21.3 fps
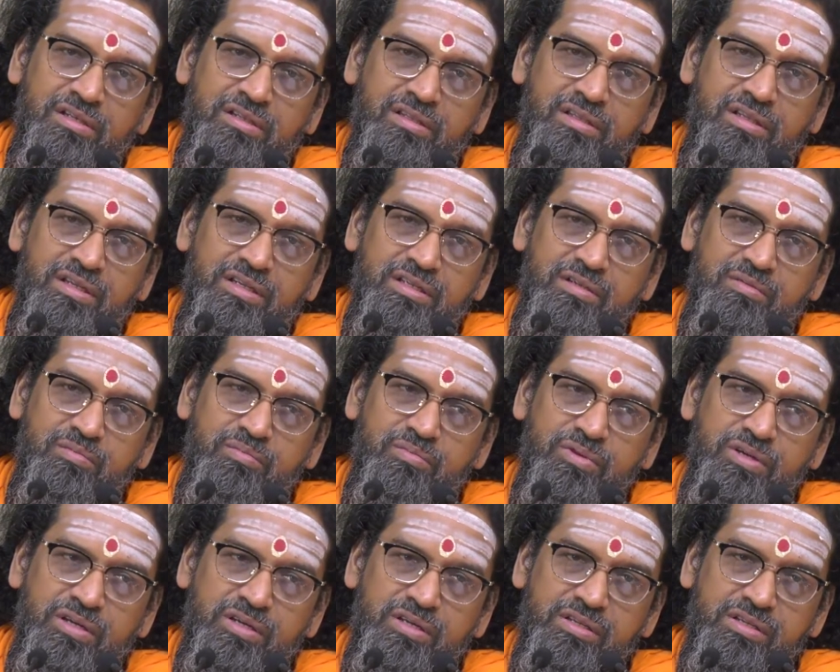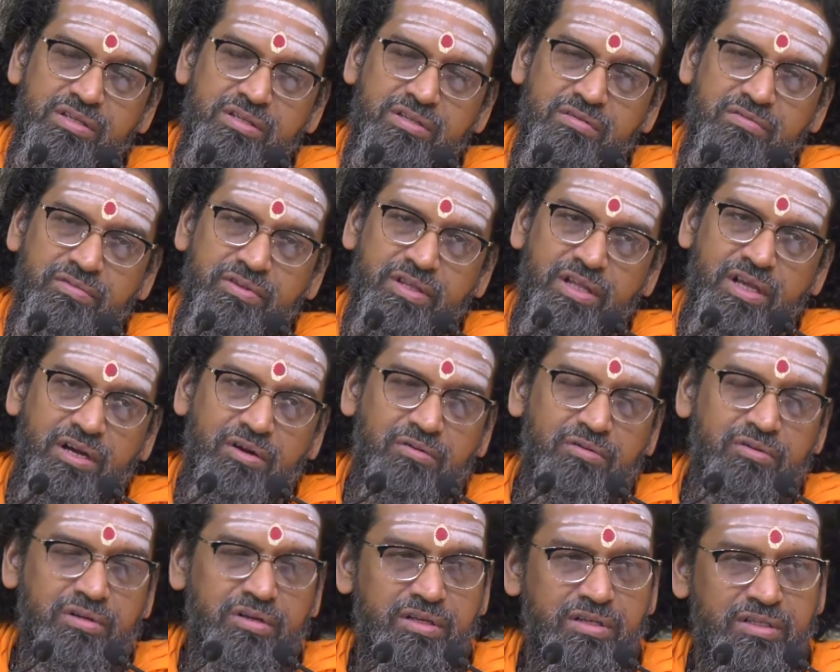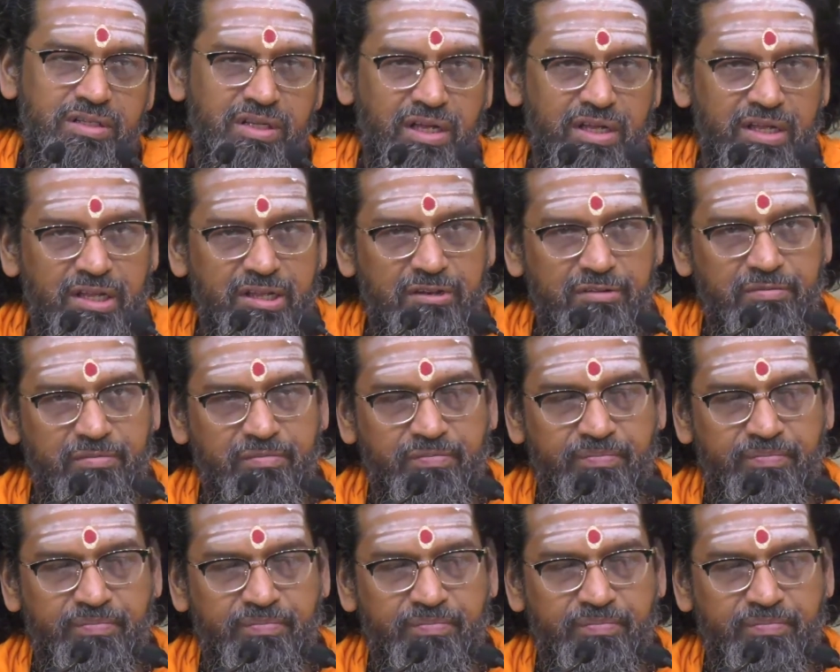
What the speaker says: there is a peace without desire,